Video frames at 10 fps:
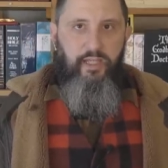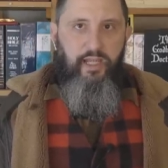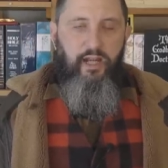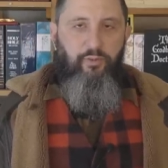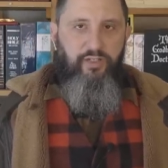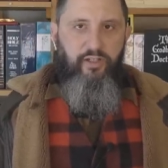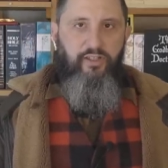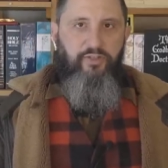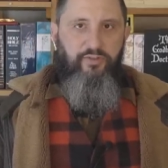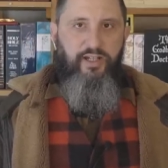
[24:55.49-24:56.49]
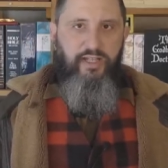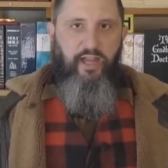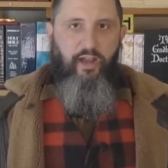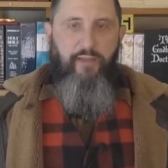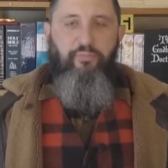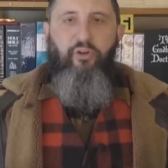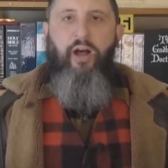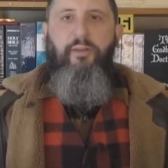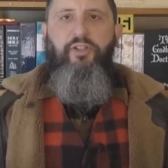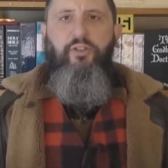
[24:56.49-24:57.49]
And I will tell you this right now. I
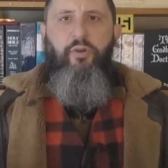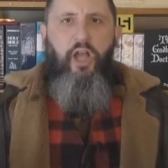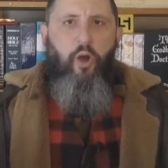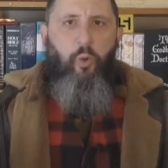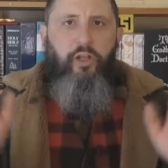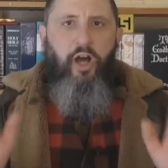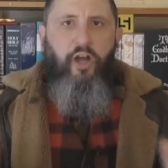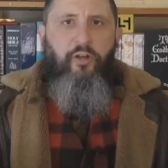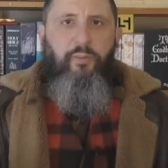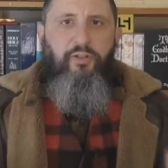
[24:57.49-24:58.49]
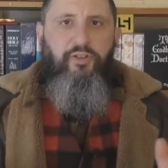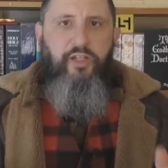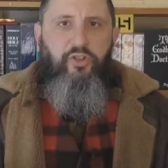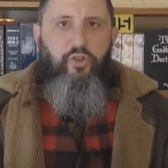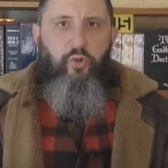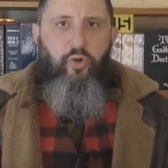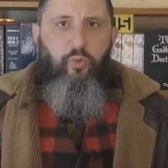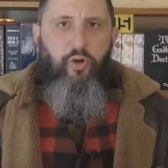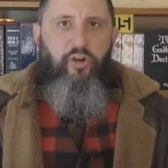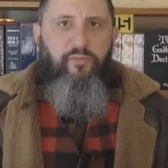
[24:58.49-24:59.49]
promise you, 100% sure
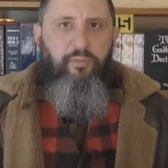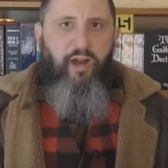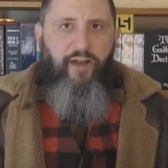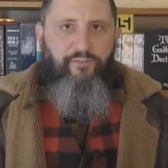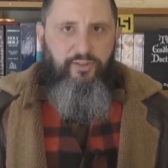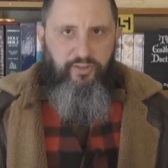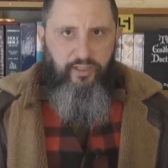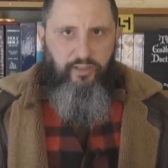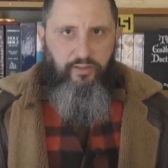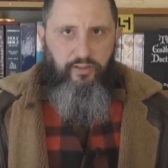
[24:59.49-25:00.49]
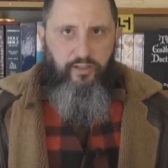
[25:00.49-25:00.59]
word of prophecy.